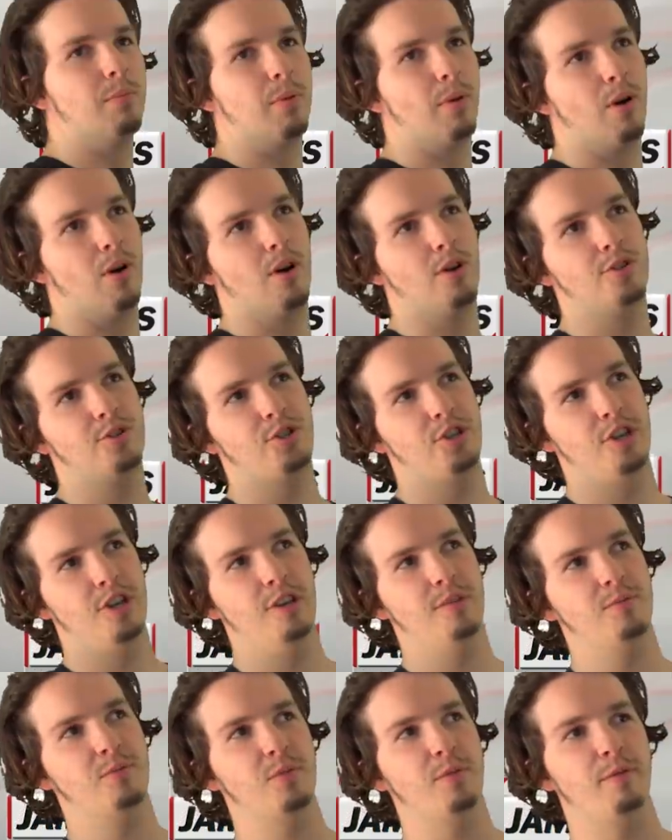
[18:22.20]
LeBron
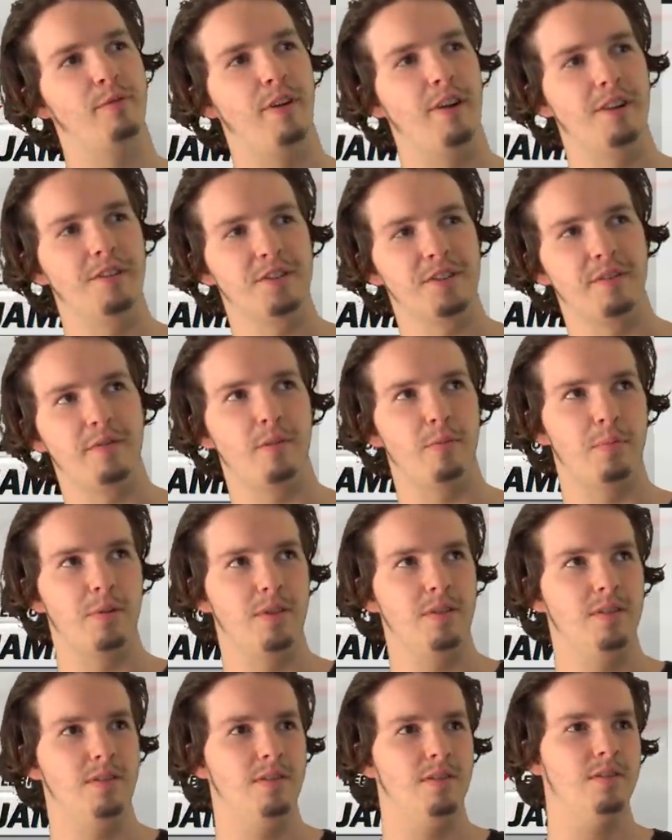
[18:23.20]
James, the finals
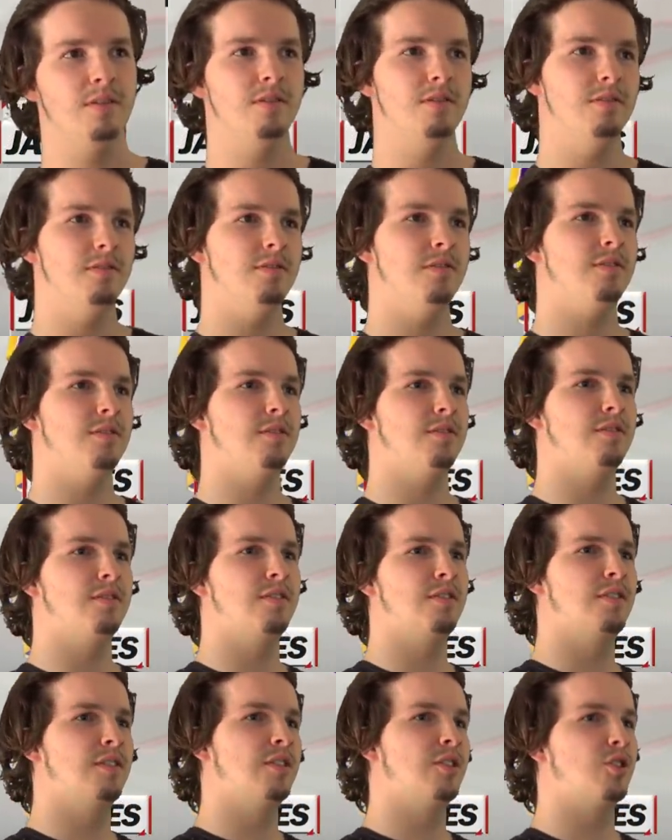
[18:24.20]
MVP,
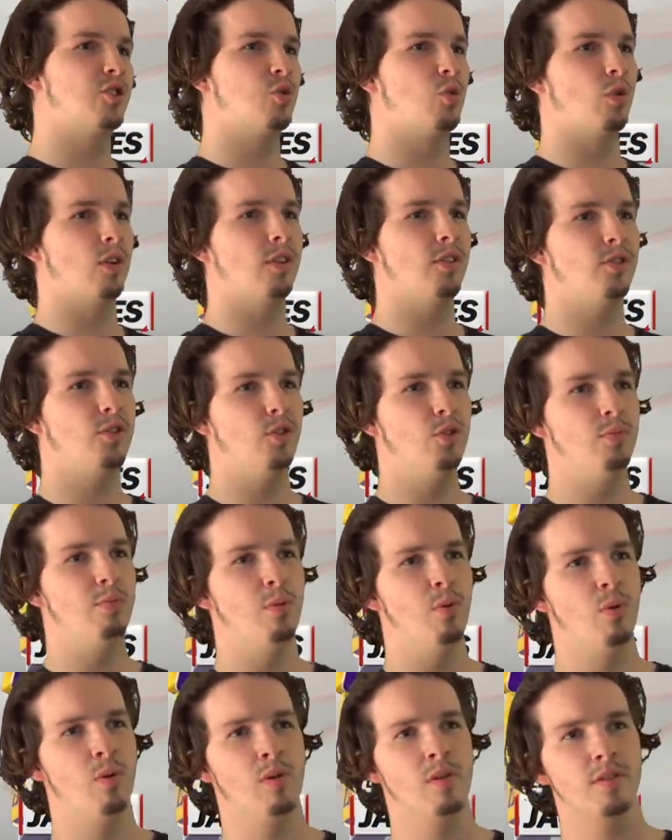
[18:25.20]
22
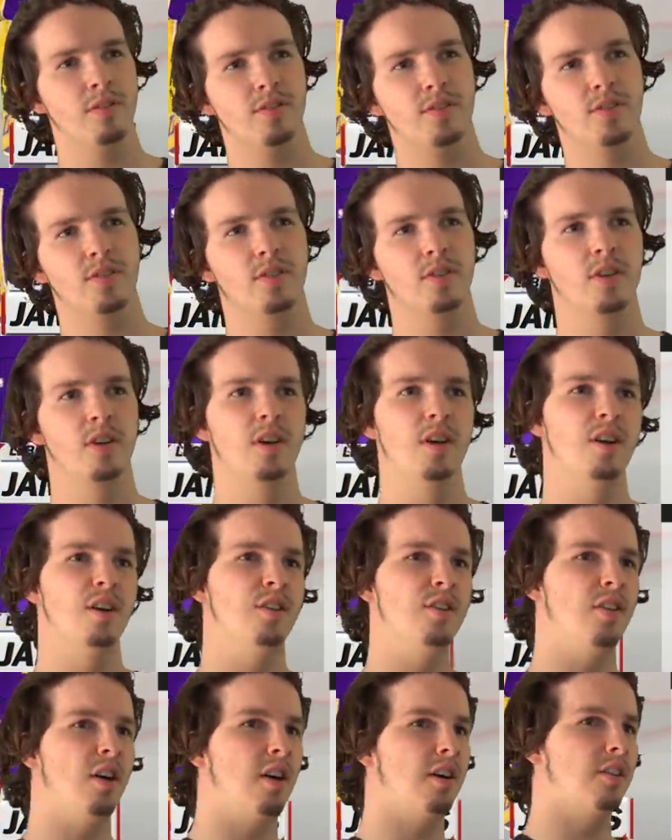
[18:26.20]
points,
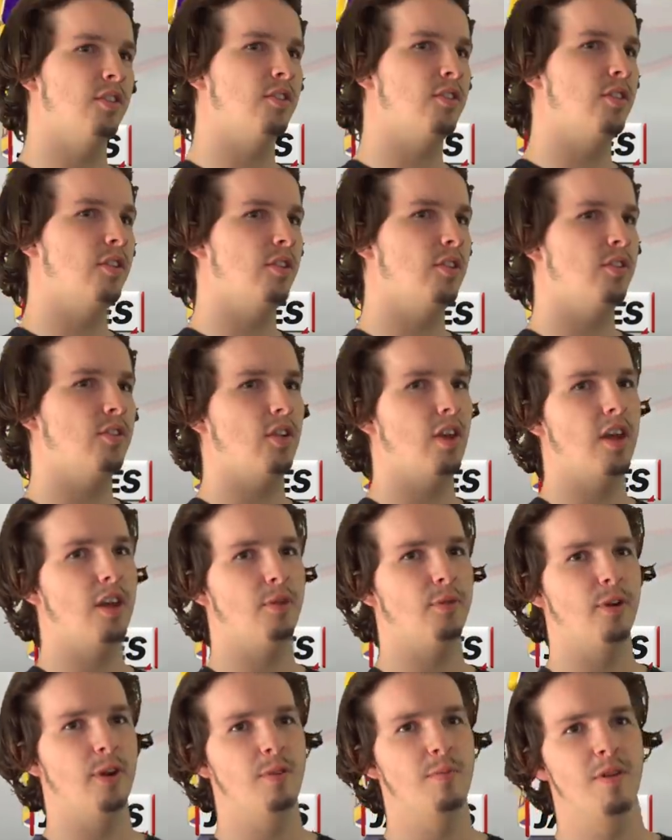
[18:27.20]
9 assists, 8
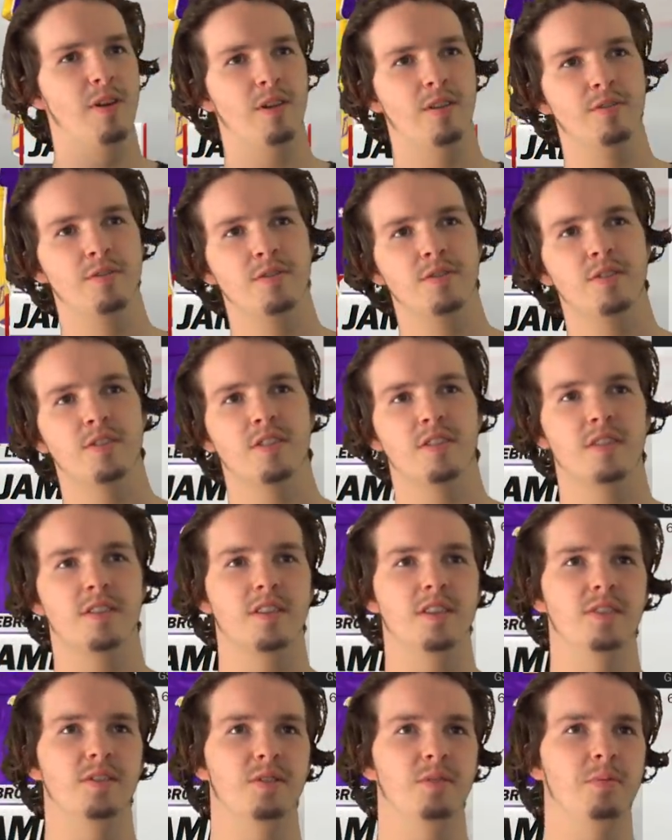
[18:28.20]
rebounds,
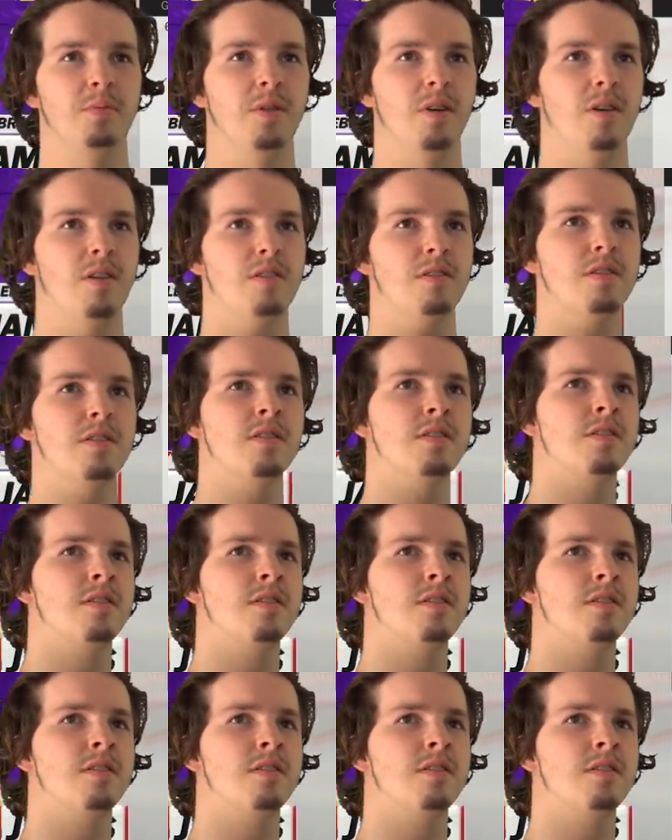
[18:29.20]
stealing a block.